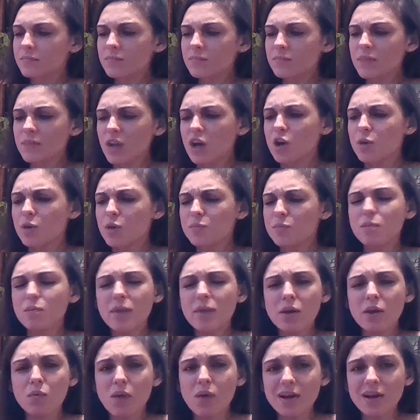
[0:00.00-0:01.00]
I hope you make
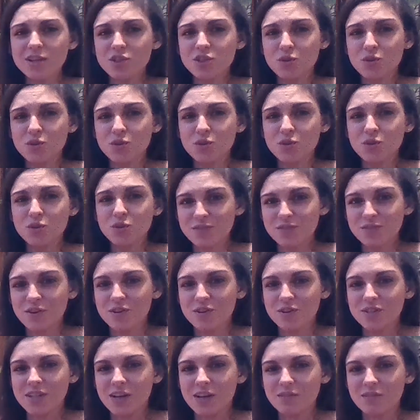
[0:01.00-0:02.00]
wise choices for
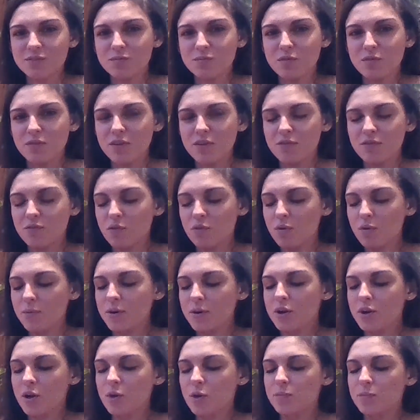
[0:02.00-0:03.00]
yourselves moving forward. I
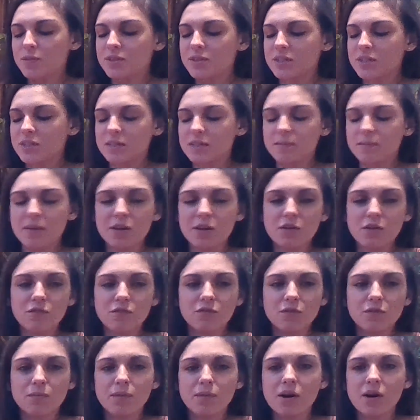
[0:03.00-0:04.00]
hope this doesn't make you feel
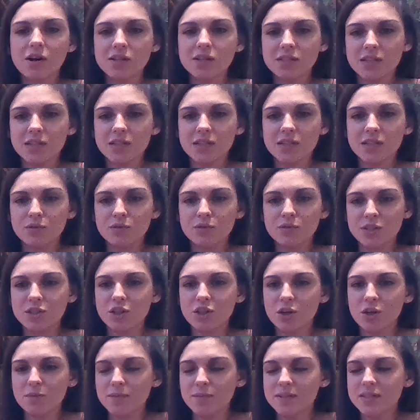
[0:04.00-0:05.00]
boxed in or
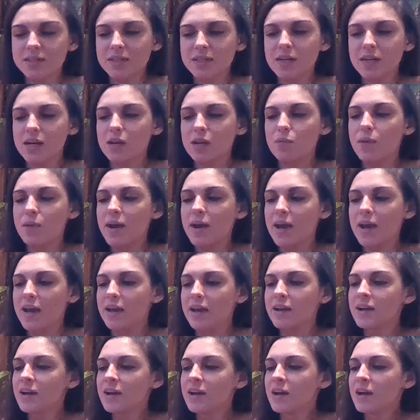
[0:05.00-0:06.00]
determined in any way.
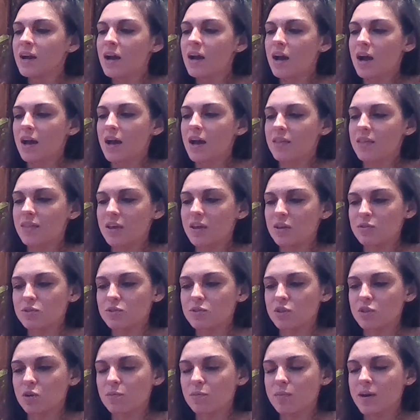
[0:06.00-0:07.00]
I thank you
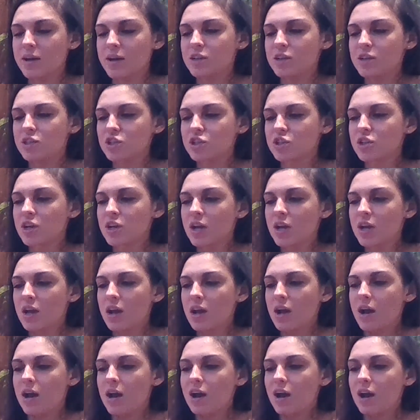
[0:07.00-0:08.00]
so much
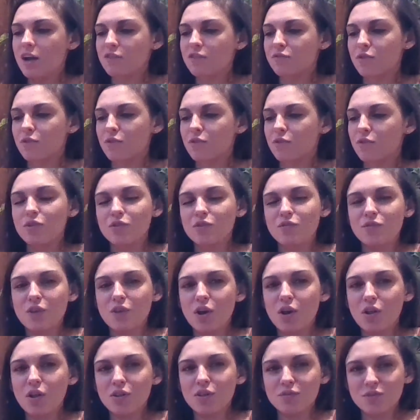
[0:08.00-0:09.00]
for
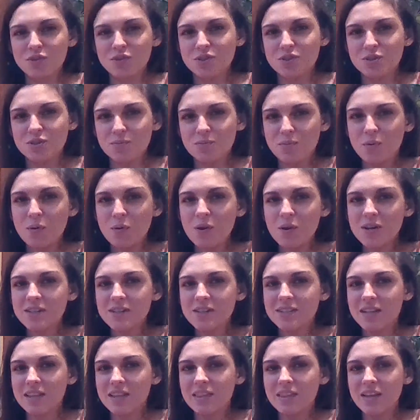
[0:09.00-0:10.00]
all of your support.
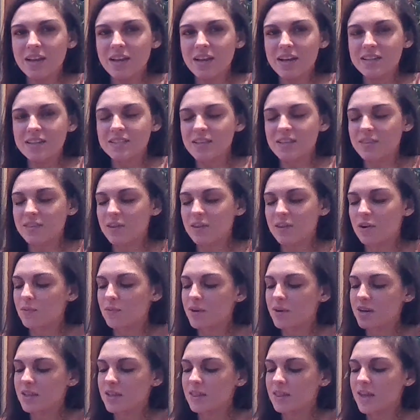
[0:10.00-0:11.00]
I think I said that
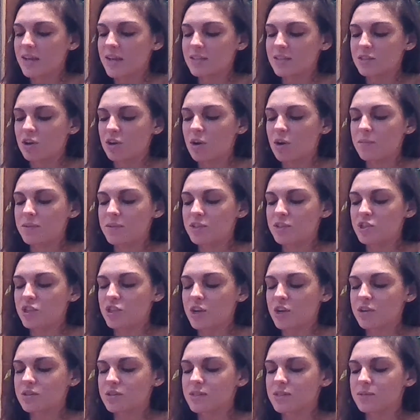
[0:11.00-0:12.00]
already. Likes, comments,
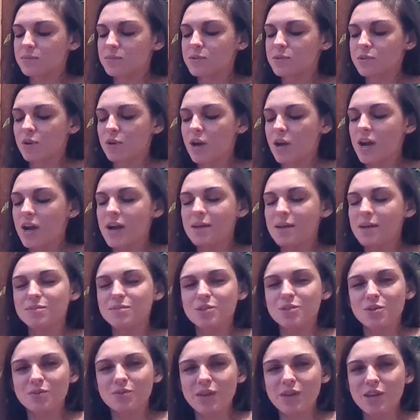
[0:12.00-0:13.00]
shares, subscribes,
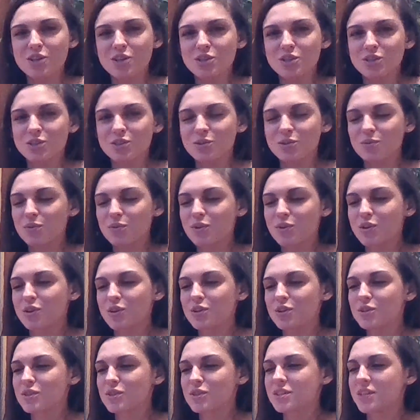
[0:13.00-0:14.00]
donations,
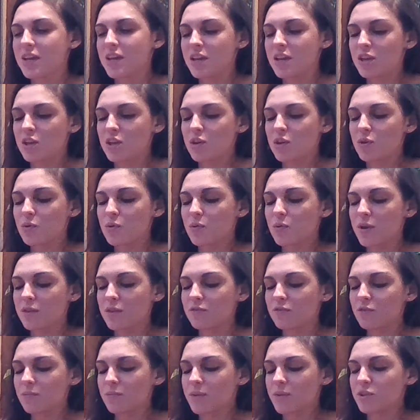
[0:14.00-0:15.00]
orders. Thank you.
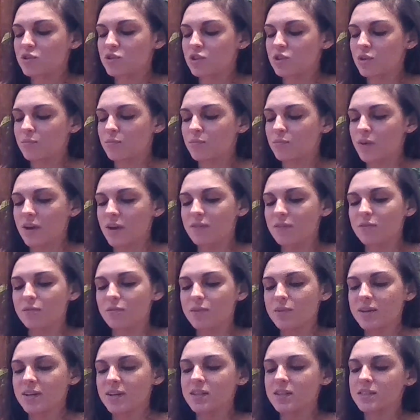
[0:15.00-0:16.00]
Information on private
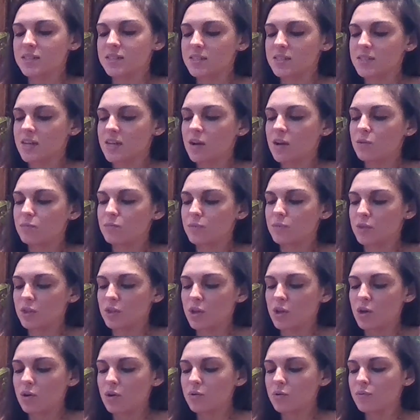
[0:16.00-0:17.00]
readings is down
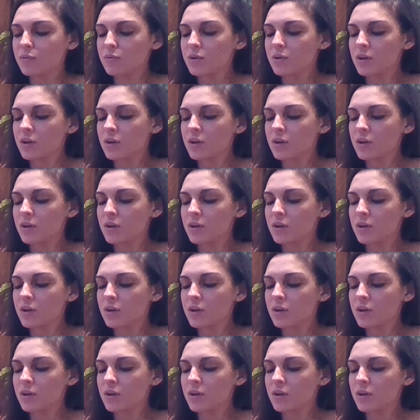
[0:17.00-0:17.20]
below.